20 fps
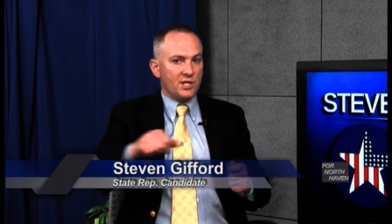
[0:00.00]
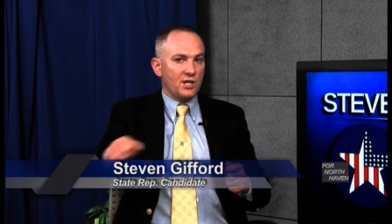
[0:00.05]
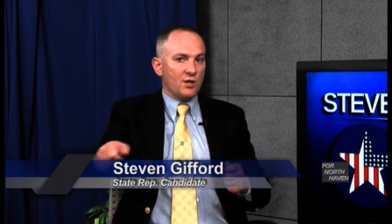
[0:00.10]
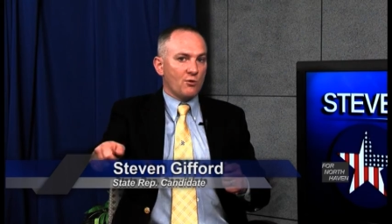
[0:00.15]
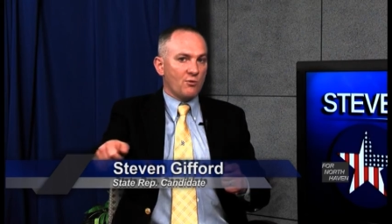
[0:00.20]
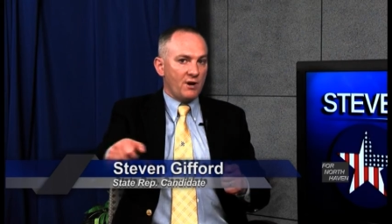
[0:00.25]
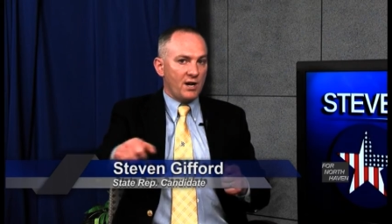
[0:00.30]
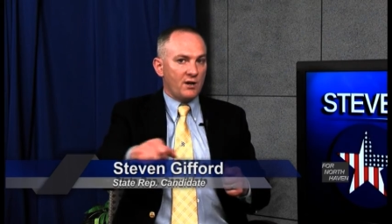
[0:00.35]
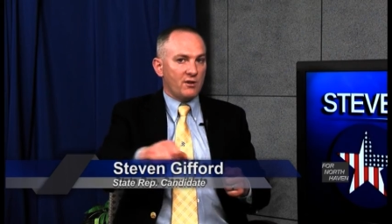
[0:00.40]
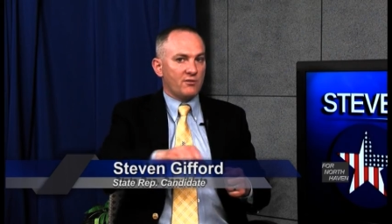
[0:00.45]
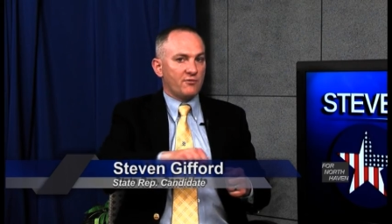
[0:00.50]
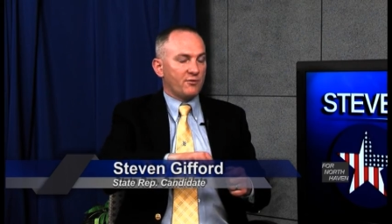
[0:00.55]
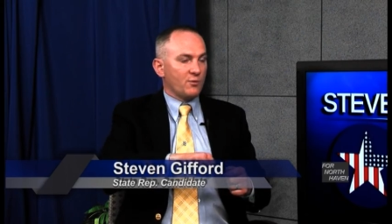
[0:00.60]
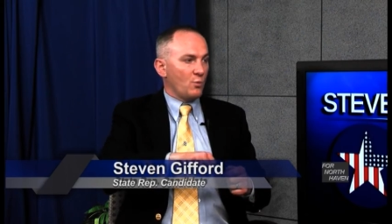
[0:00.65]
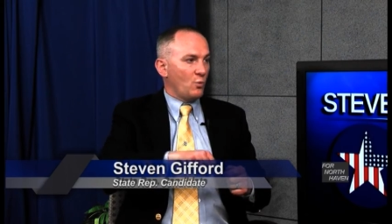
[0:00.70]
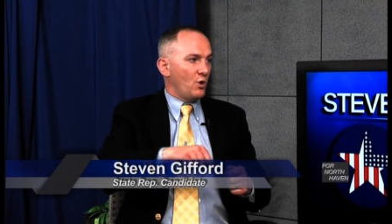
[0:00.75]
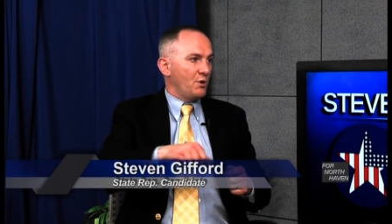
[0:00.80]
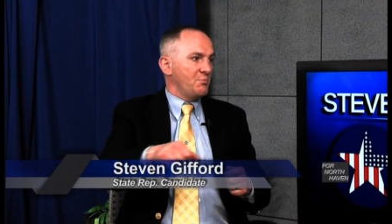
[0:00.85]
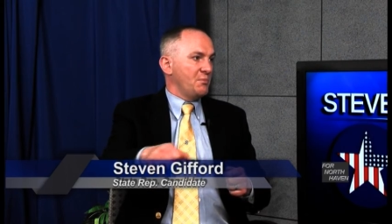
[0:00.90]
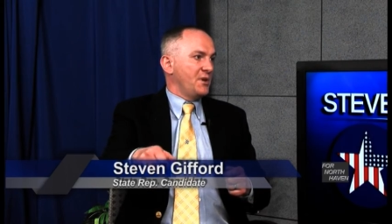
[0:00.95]
around from
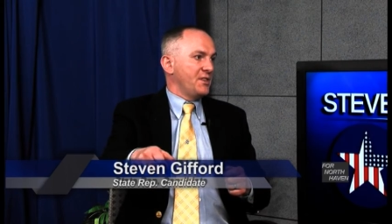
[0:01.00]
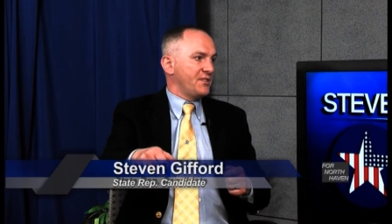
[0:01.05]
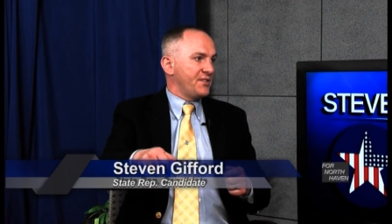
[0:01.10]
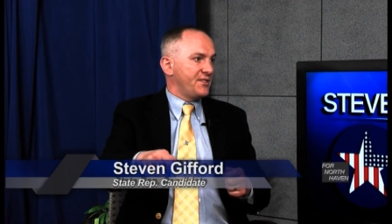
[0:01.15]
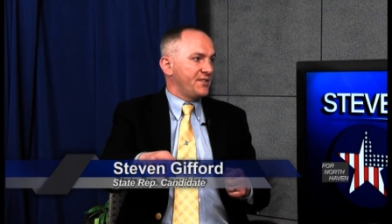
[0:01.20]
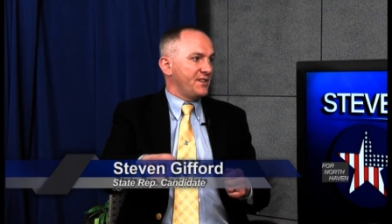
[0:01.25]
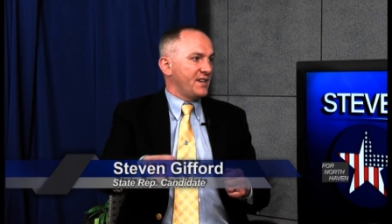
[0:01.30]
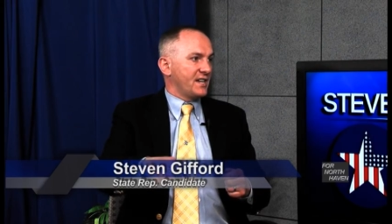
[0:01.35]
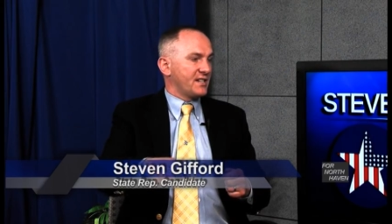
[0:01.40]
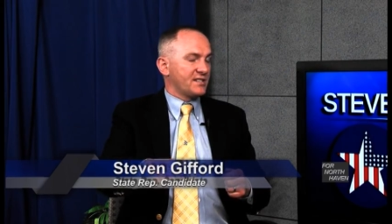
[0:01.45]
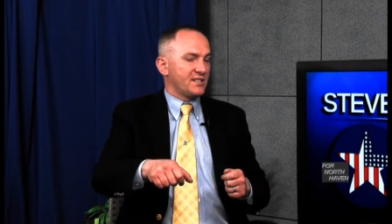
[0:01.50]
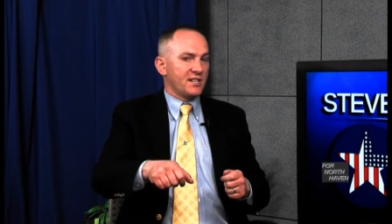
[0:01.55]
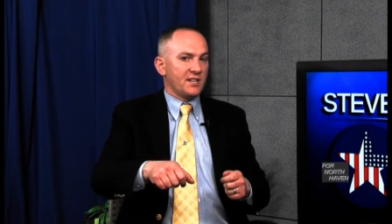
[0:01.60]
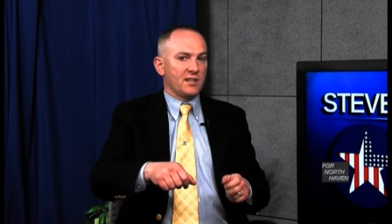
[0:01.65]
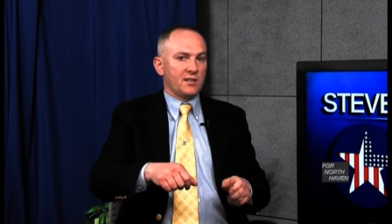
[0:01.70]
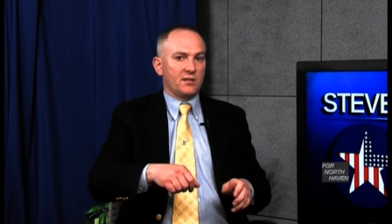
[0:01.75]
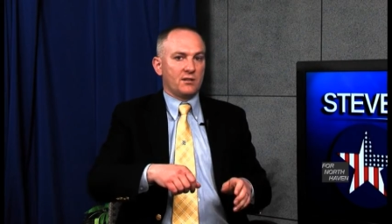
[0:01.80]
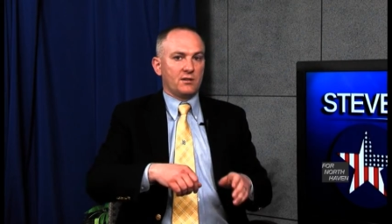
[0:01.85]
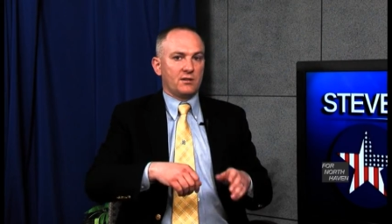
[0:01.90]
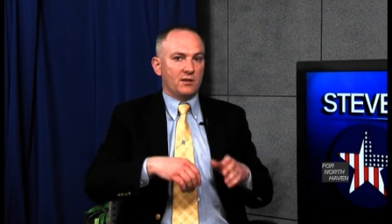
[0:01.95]
one month to the next
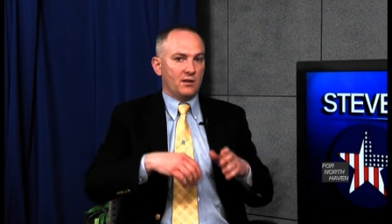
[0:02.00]
saying,